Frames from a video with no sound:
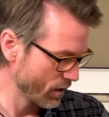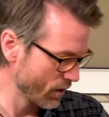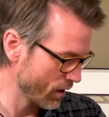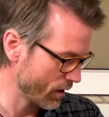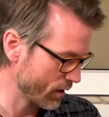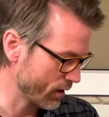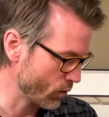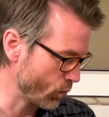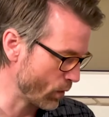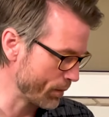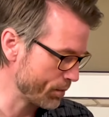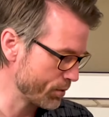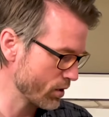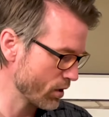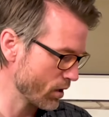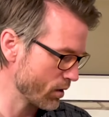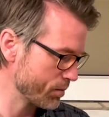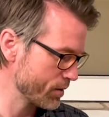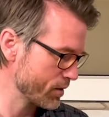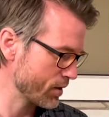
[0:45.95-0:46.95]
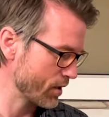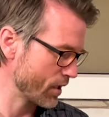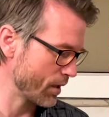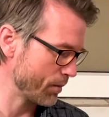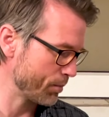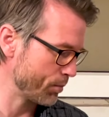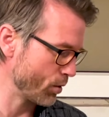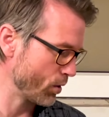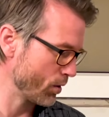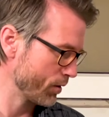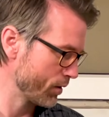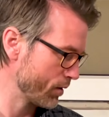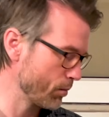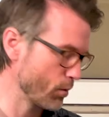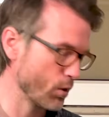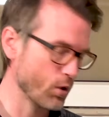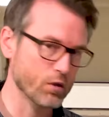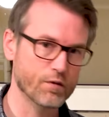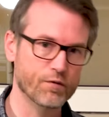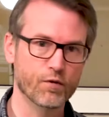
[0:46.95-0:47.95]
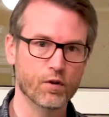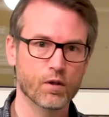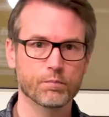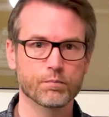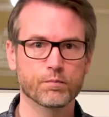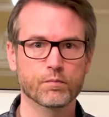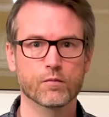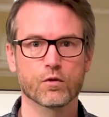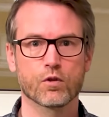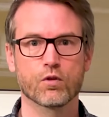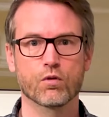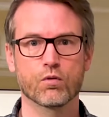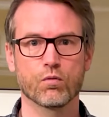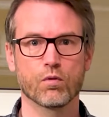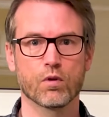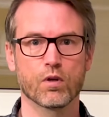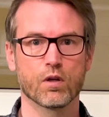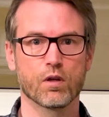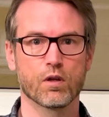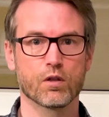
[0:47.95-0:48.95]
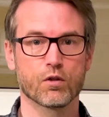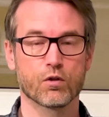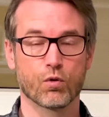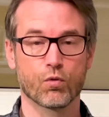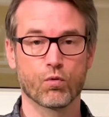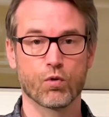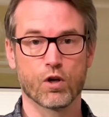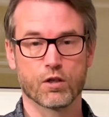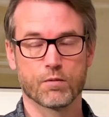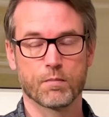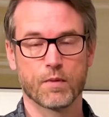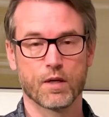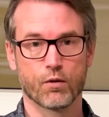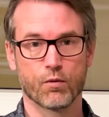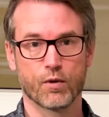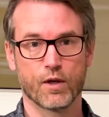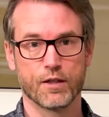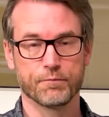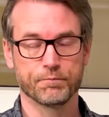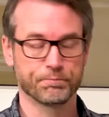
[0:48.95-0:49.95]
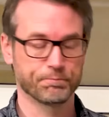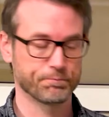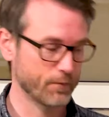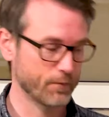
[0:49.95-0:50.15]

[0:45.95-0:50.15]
web shops that I bought the malts from to crush my grain.